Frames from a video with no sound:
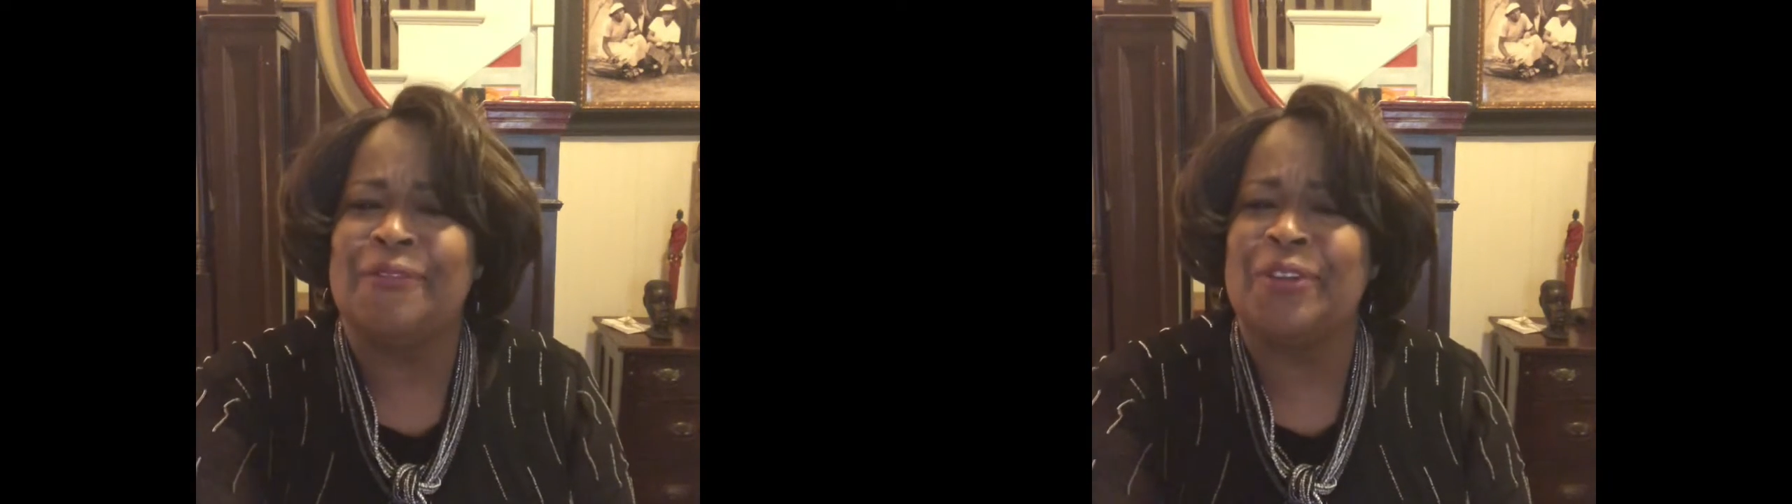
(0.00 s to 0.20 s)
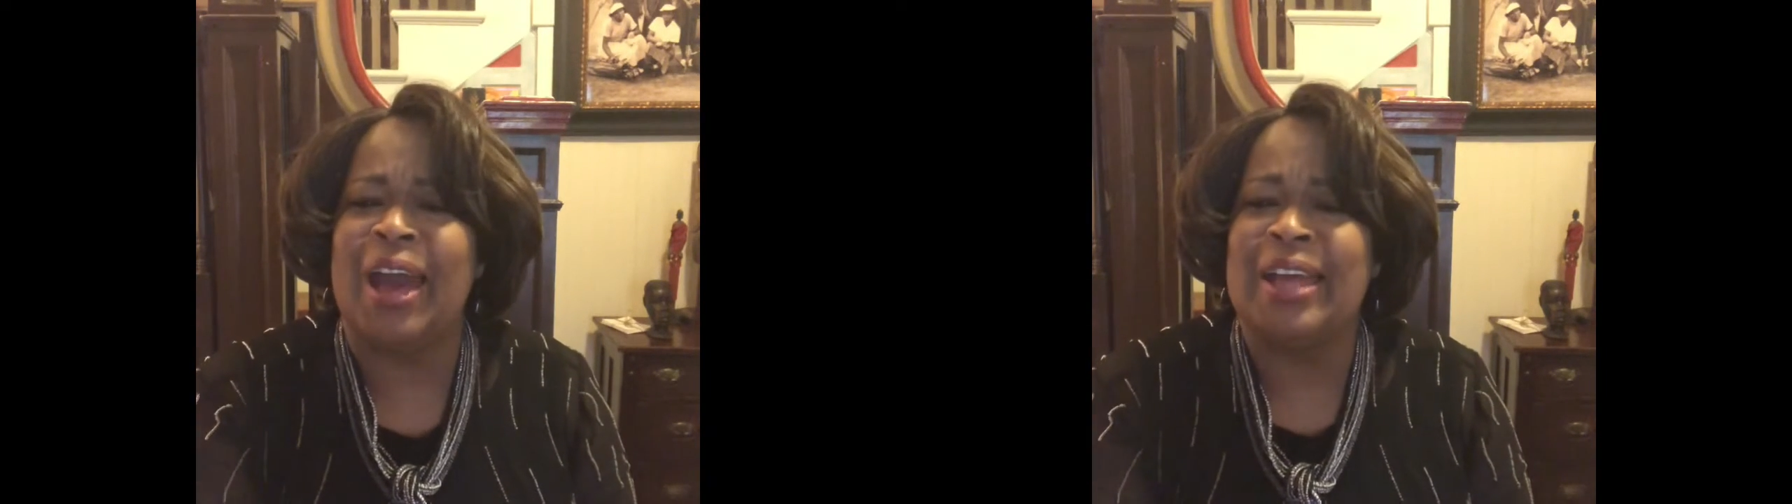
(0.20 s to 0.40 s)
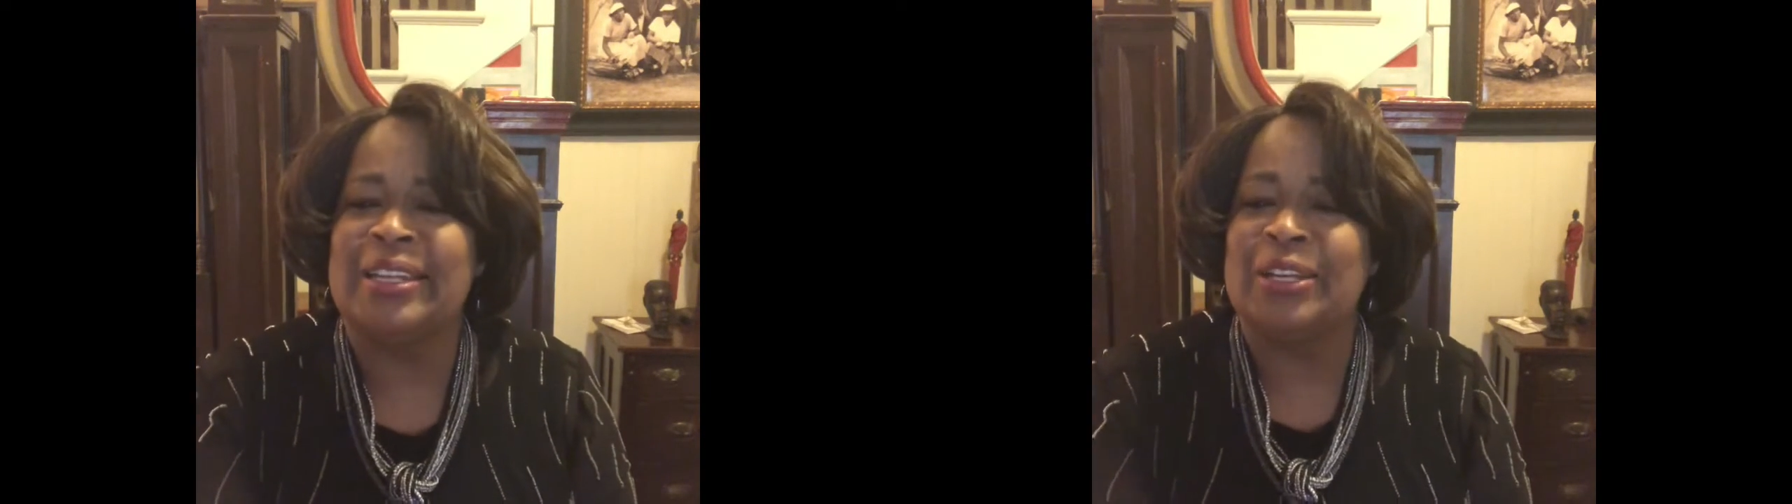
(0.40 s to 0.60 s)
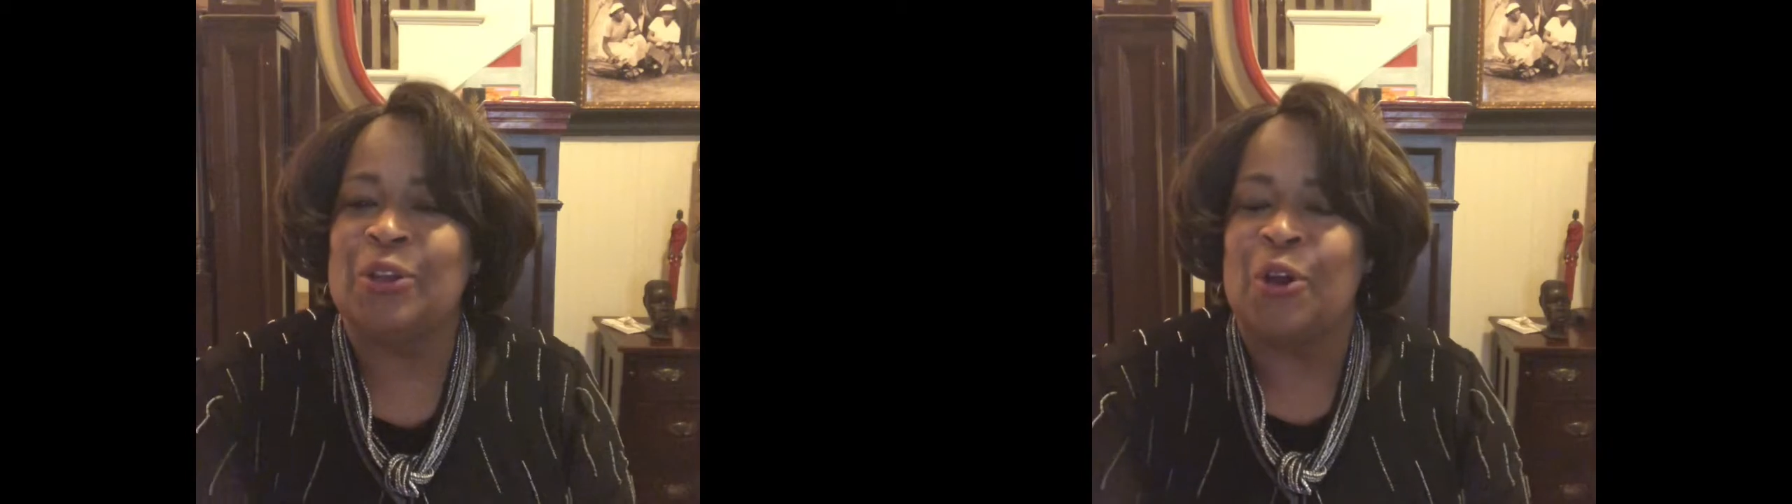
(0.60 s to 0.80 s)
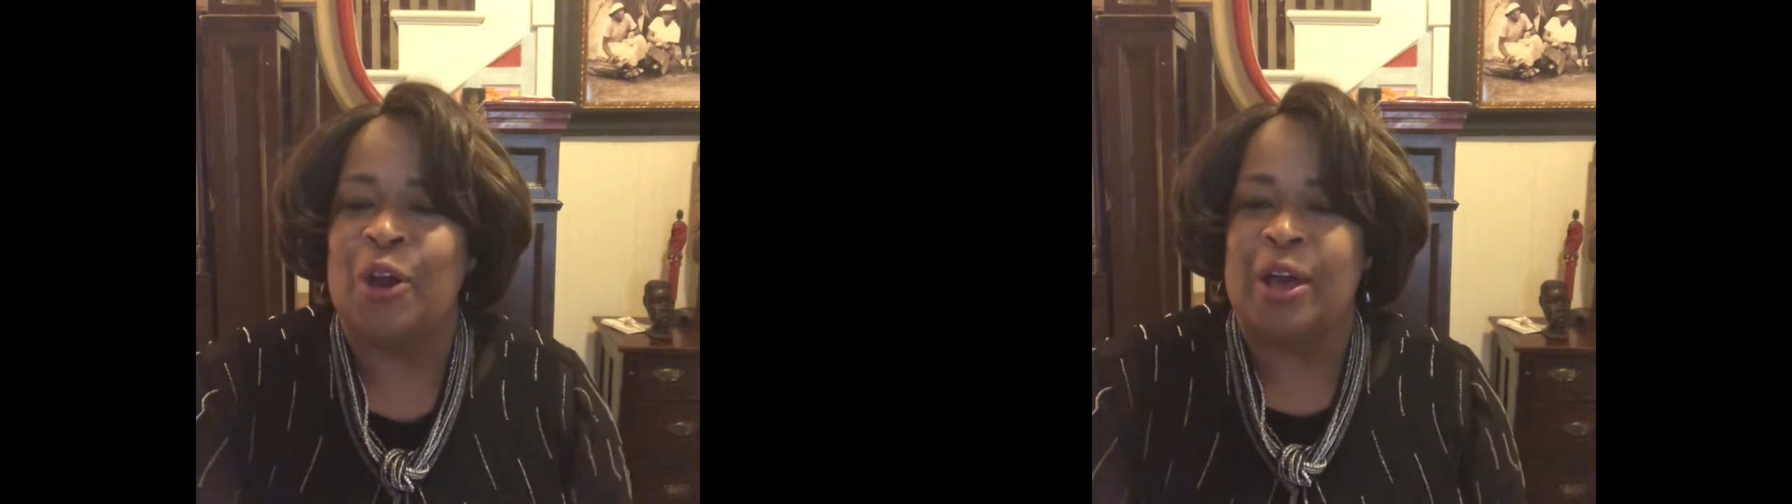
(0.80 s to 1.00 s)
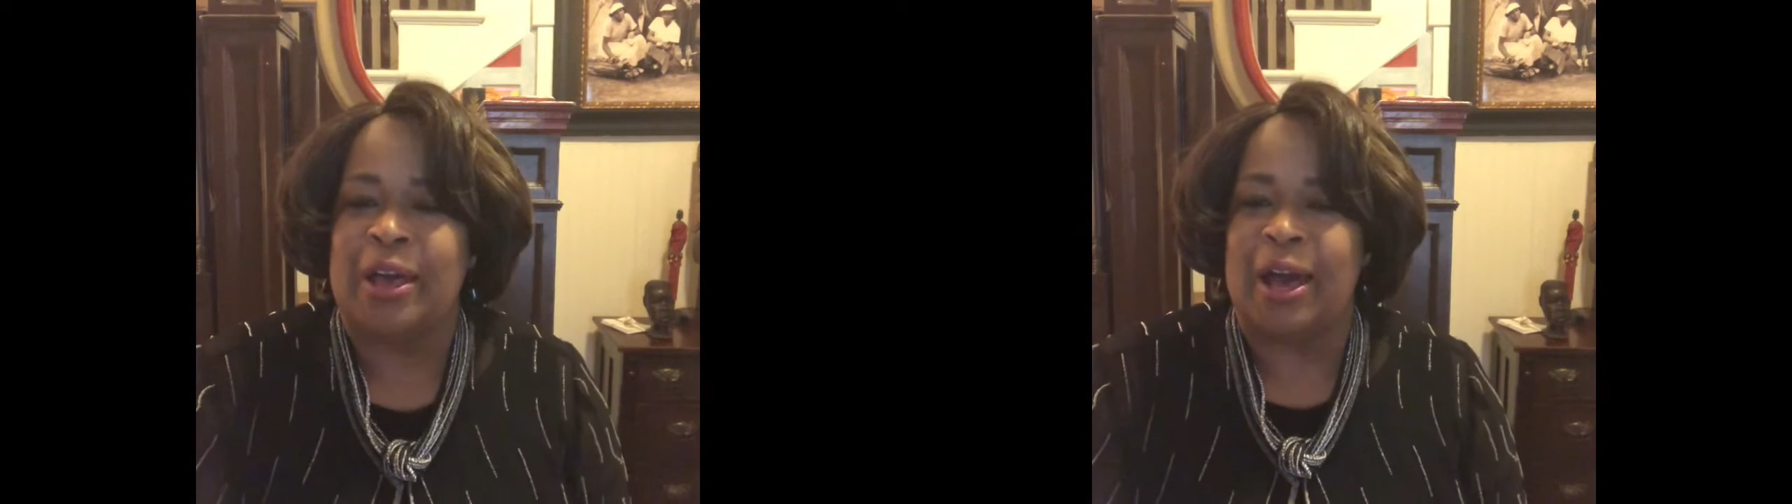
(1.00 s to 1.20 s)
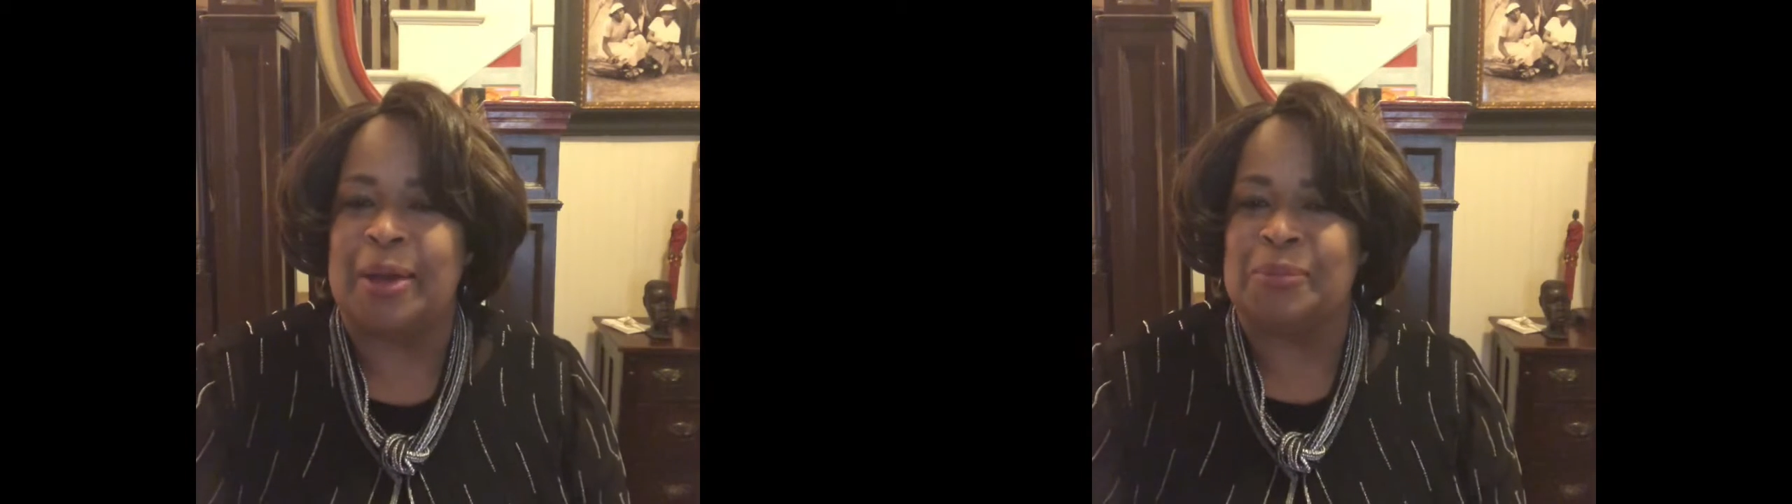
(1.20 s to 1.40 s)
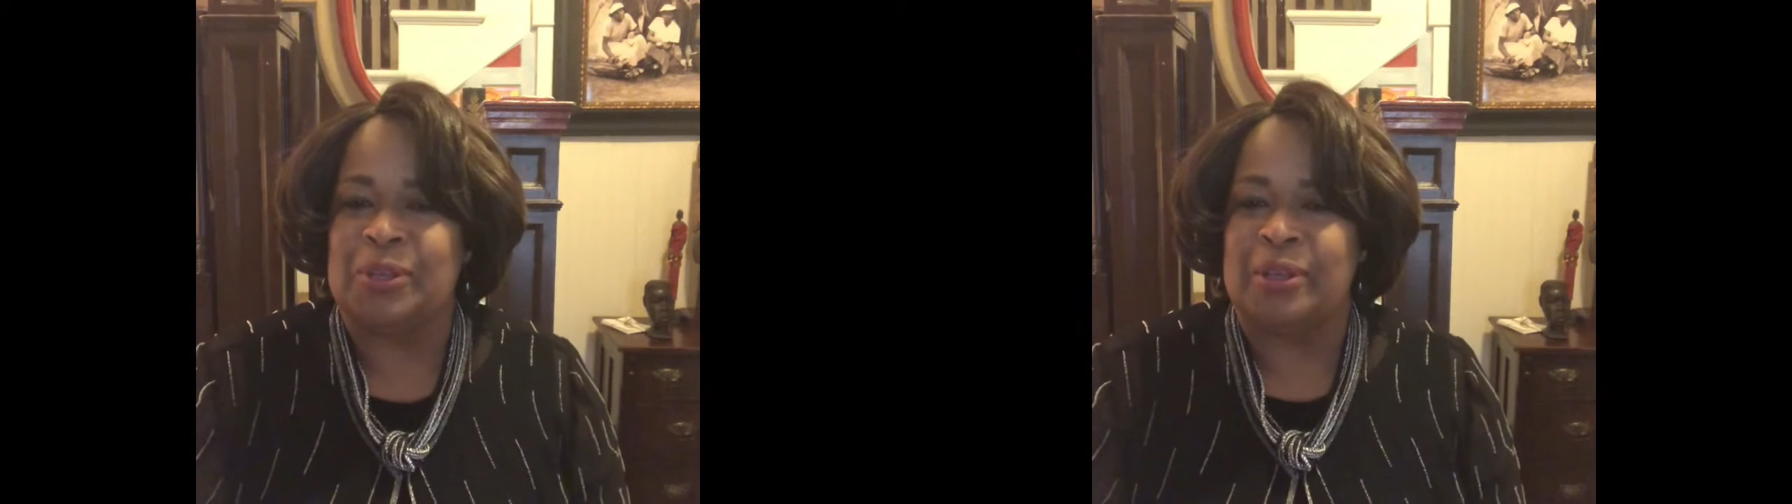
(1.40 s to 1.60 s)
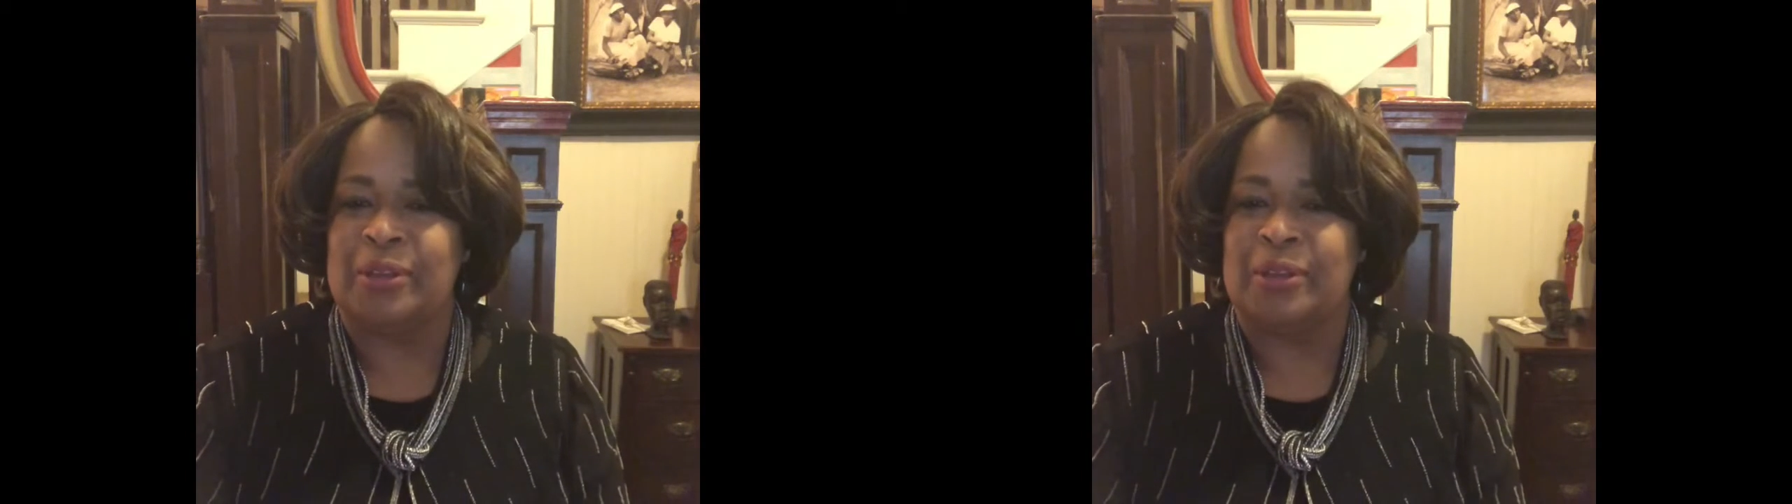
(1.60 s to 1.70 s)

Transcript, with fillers: if God didn't um,